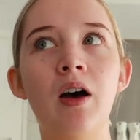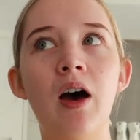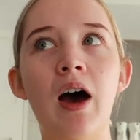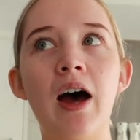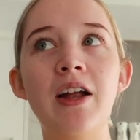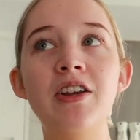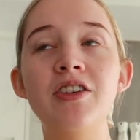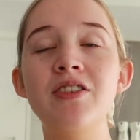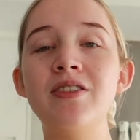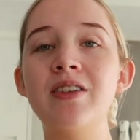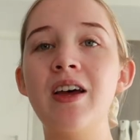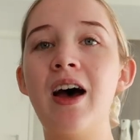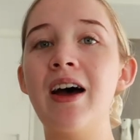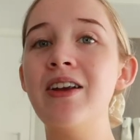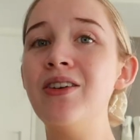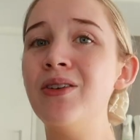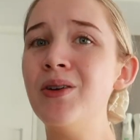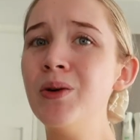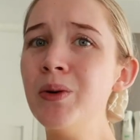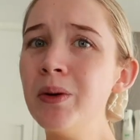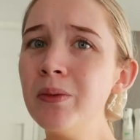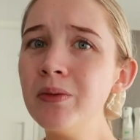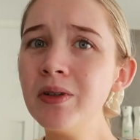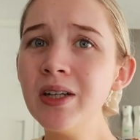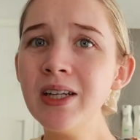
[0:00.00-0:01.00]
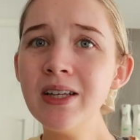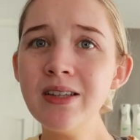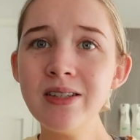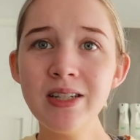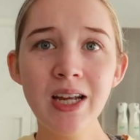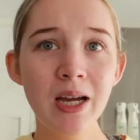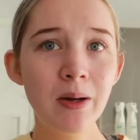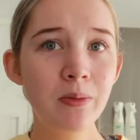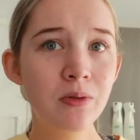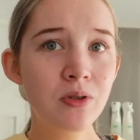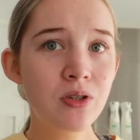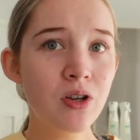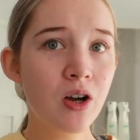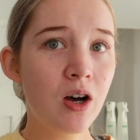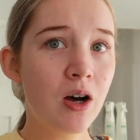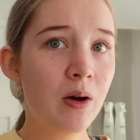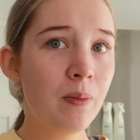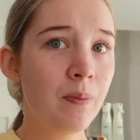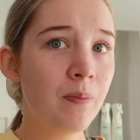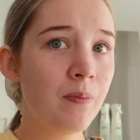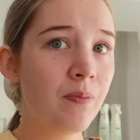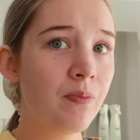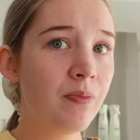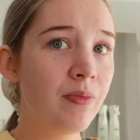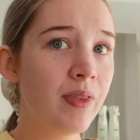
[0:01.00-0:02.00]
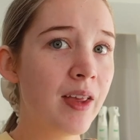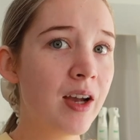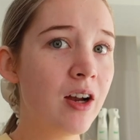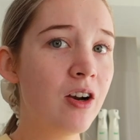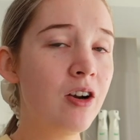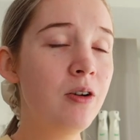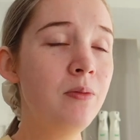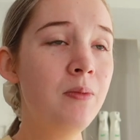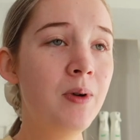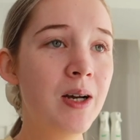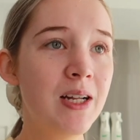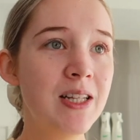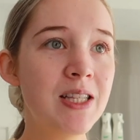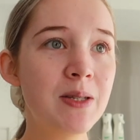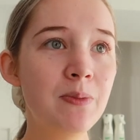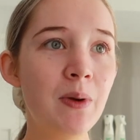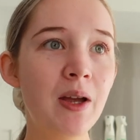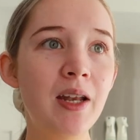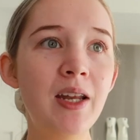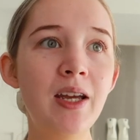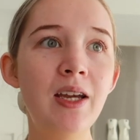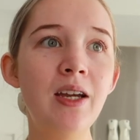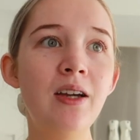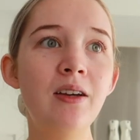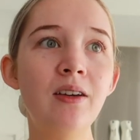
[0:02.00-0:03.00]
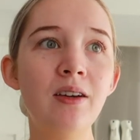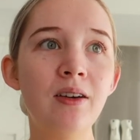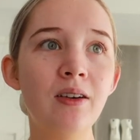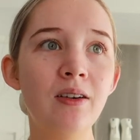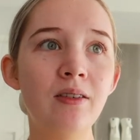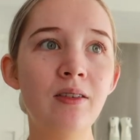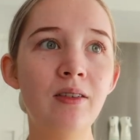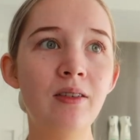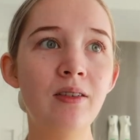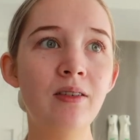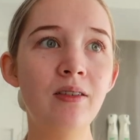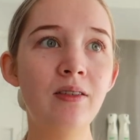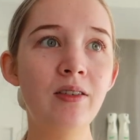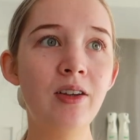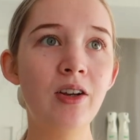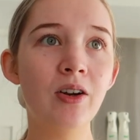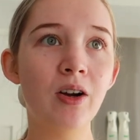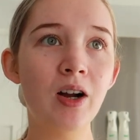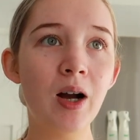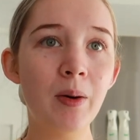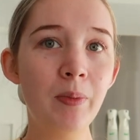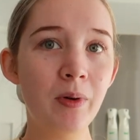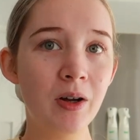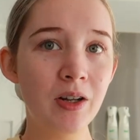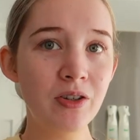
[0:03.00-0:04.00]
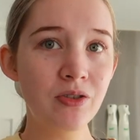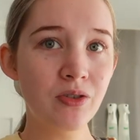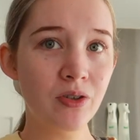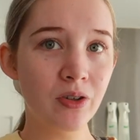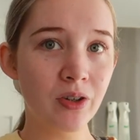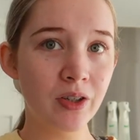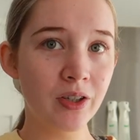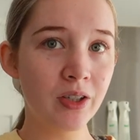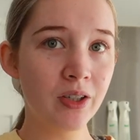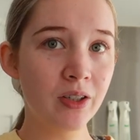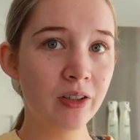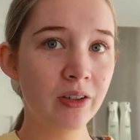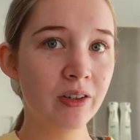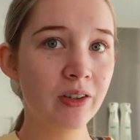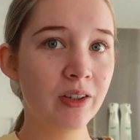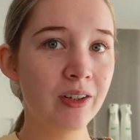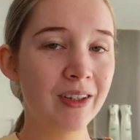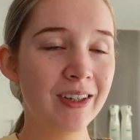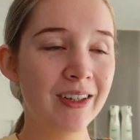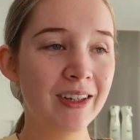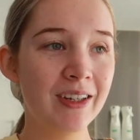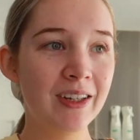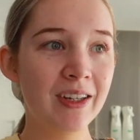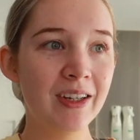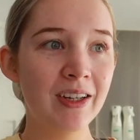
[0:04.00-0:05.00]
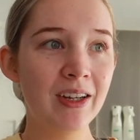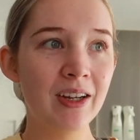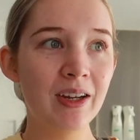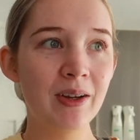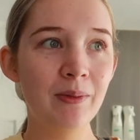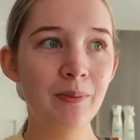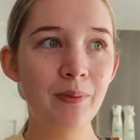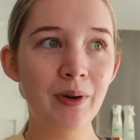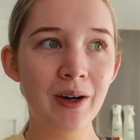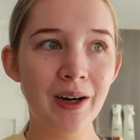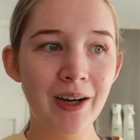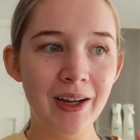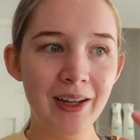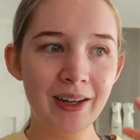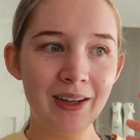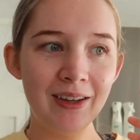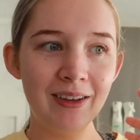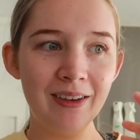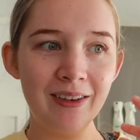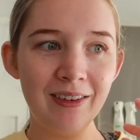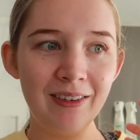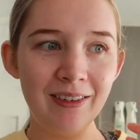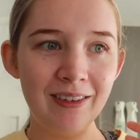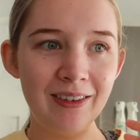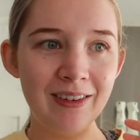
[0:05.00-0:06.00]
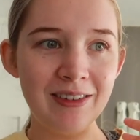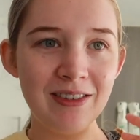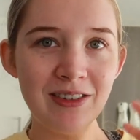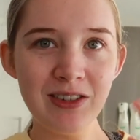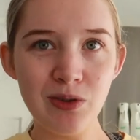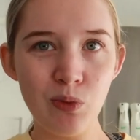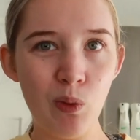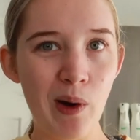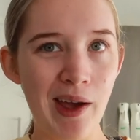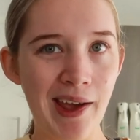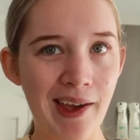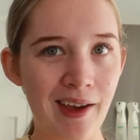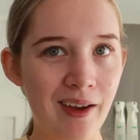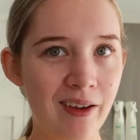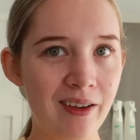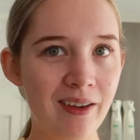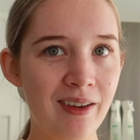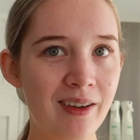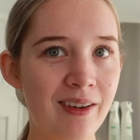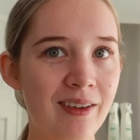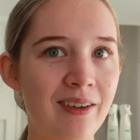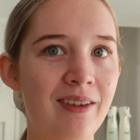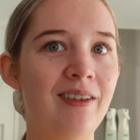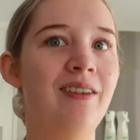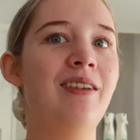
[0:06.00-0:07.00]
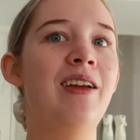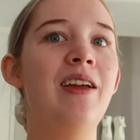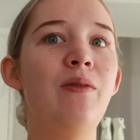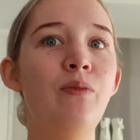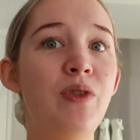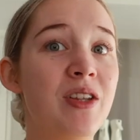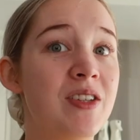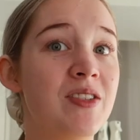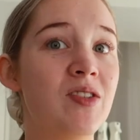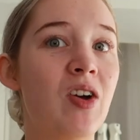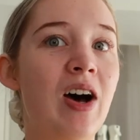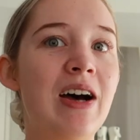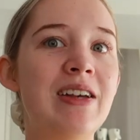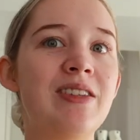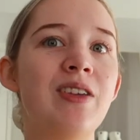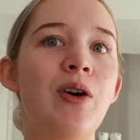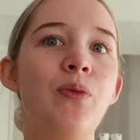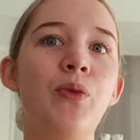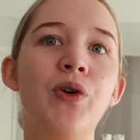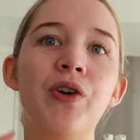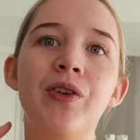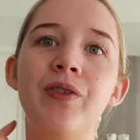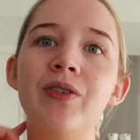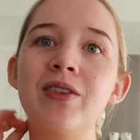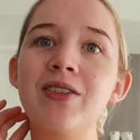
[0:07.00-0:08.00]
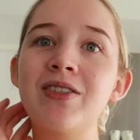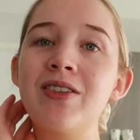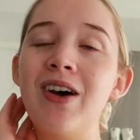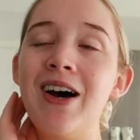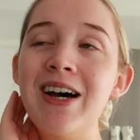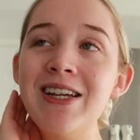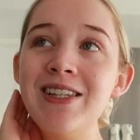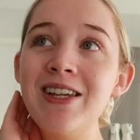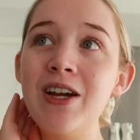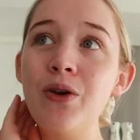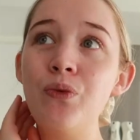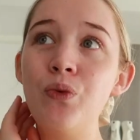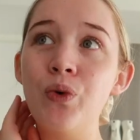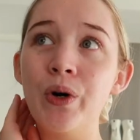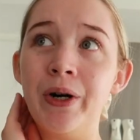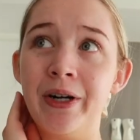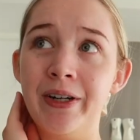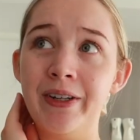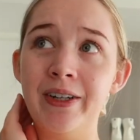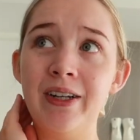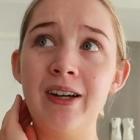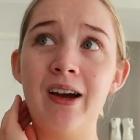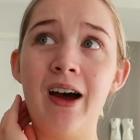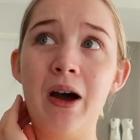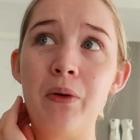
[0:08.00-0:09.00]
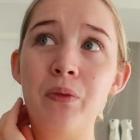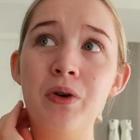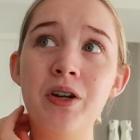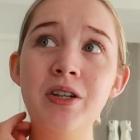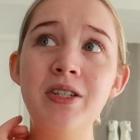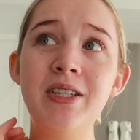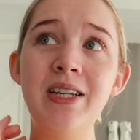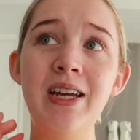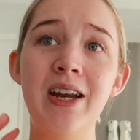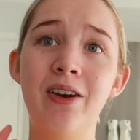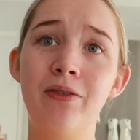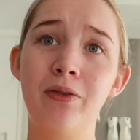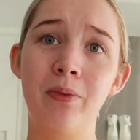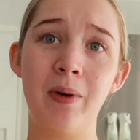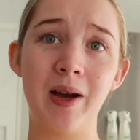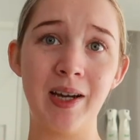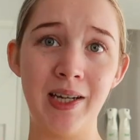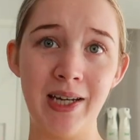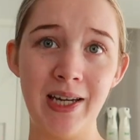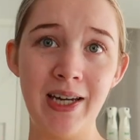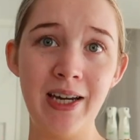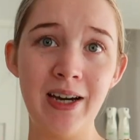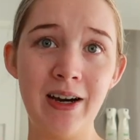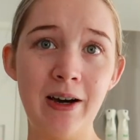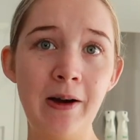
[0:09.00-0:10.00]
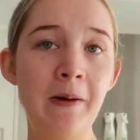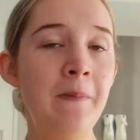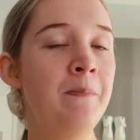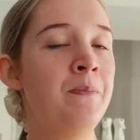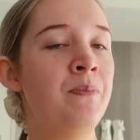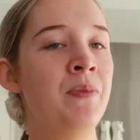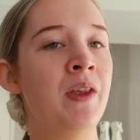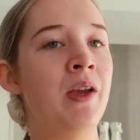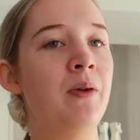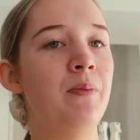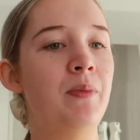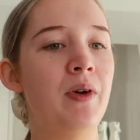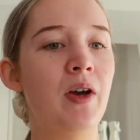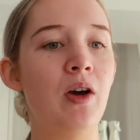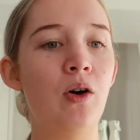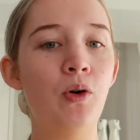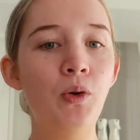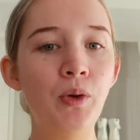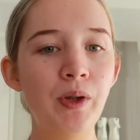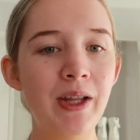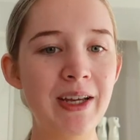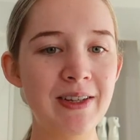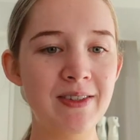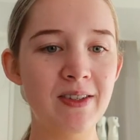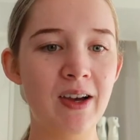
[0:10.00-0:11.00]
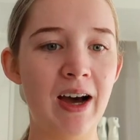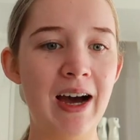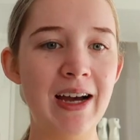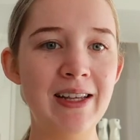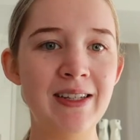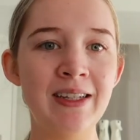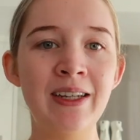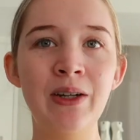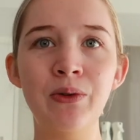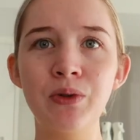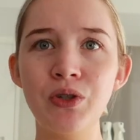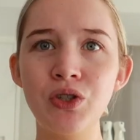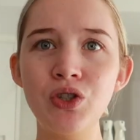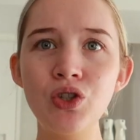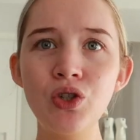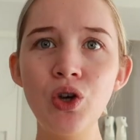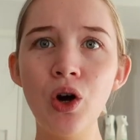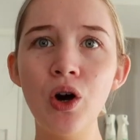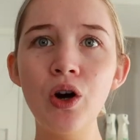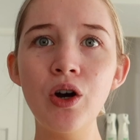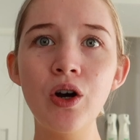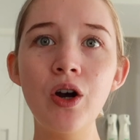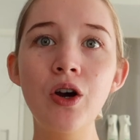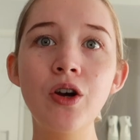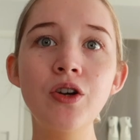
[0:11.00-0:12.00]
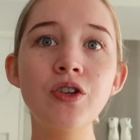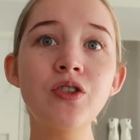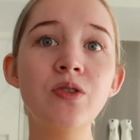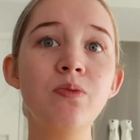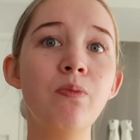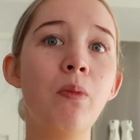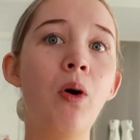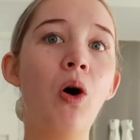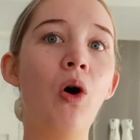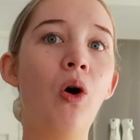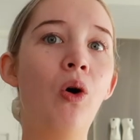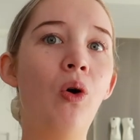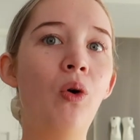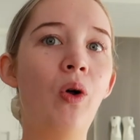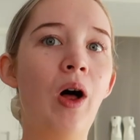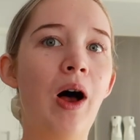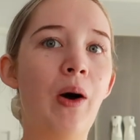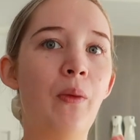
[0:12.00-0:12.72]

I just, I don't know where I'm gonna get the tabletop. Like I don't mind spending, you know, a couple hundred on it, but it's just where and the size I want. The size I want, I wanted to get it from IKEA, but all their sizing was so small.